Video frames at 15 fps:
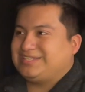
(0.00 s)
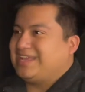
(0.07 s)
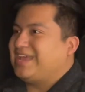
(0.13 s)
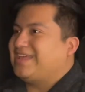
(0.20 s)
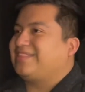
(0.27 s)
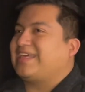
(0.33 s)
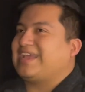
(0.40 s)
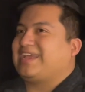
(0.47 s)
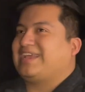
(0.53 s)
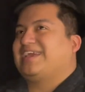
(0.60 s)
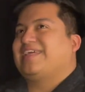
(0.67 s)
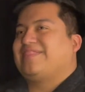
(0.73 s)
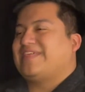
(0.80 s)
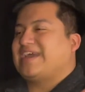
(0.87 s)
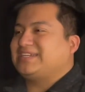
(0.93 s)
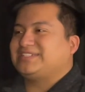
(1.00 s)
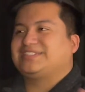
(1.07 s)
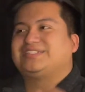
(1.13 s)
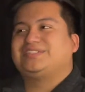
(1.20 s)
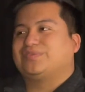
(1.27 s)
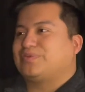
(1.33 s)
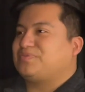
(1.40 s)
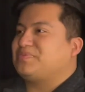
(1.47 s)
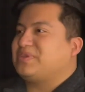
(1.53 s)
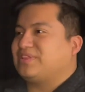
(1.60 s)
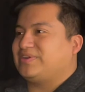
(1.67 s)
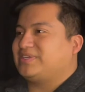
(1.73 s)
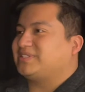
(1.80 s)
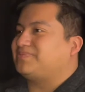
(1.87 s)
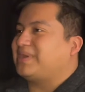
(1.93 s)
And like that just stood with me the
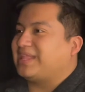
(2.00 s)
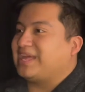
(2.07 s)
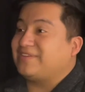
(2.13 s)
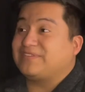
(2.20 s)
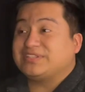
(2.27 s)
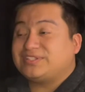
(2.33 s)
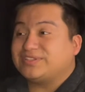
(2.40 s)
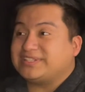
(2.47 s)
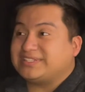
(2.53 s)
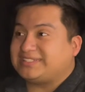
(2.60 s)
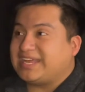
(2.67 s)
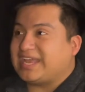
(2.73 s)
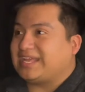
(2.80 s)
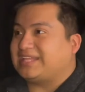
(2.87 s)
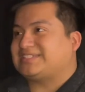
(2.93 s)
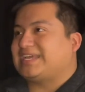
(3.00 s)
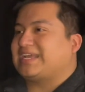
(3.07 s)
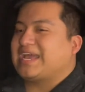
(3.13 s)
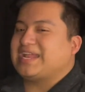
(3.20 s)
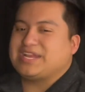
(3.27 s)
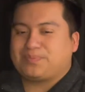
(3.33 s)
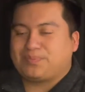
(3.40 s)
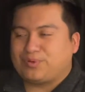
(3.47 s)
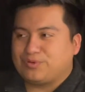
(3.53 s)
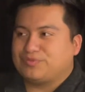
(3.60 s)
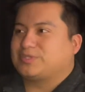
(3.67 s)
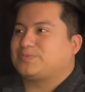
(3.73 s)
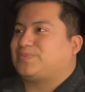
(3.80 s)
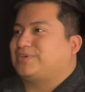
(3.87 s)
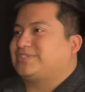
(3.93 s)
rest of my life. And to this day, it's like, I need to prove
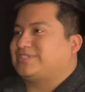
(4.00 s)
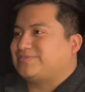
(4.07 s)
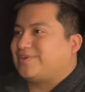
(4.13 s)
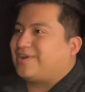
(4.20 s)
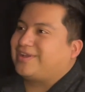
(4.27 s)
this person wrong.